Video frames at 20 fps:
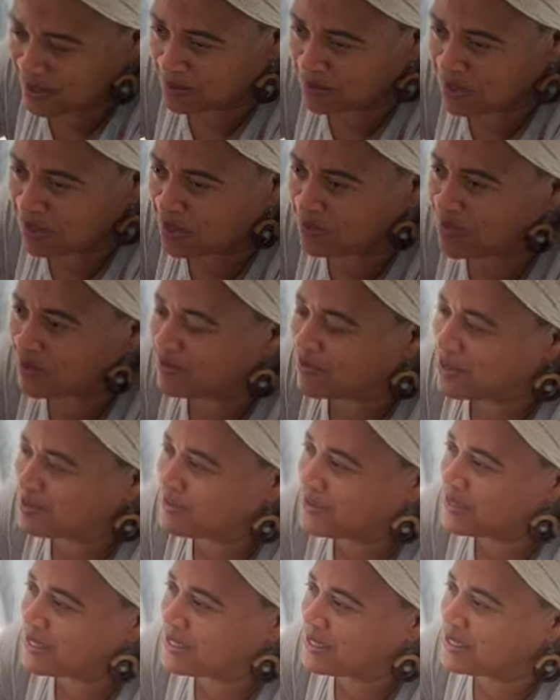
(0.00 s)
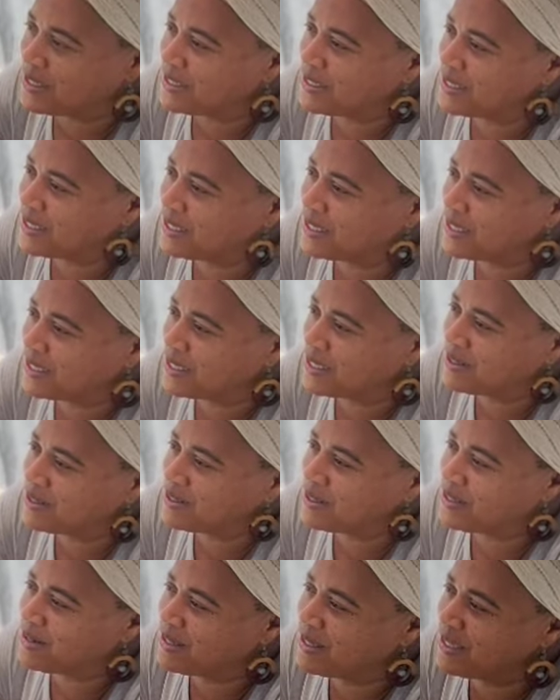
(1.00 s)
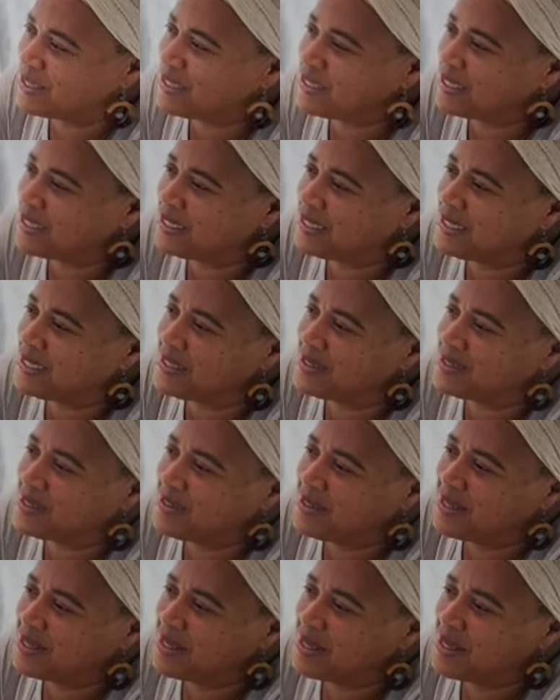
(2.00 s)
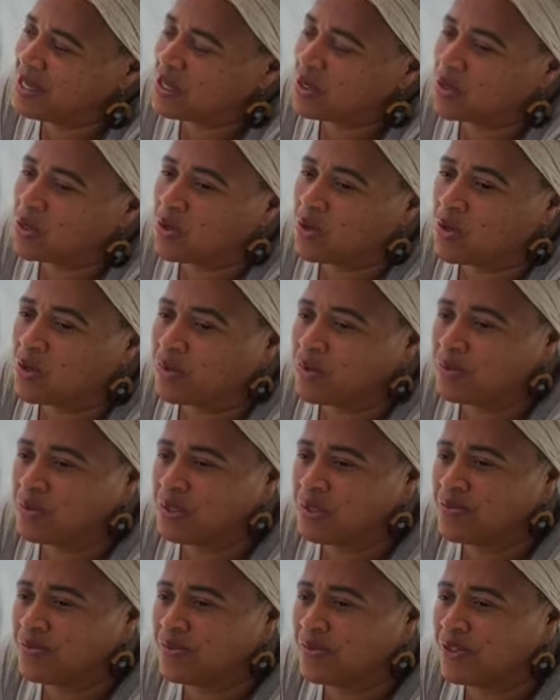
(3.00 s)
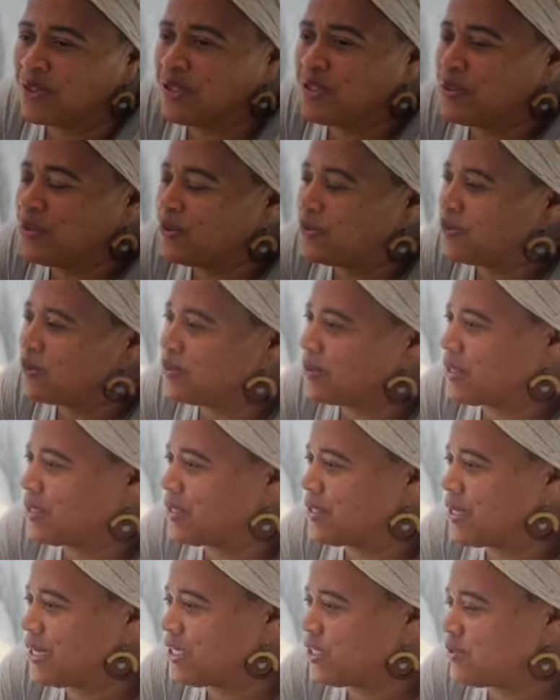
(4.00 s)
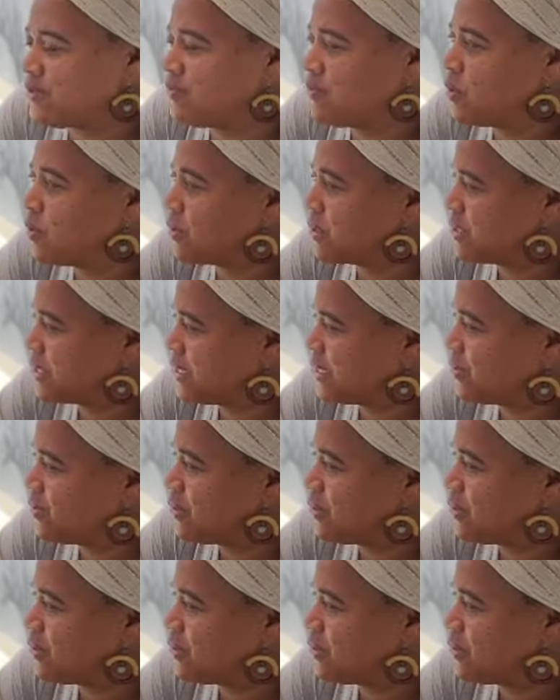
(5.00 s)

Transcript: observing Ramadan in Kenya? Are there any goals for you or that you're focusing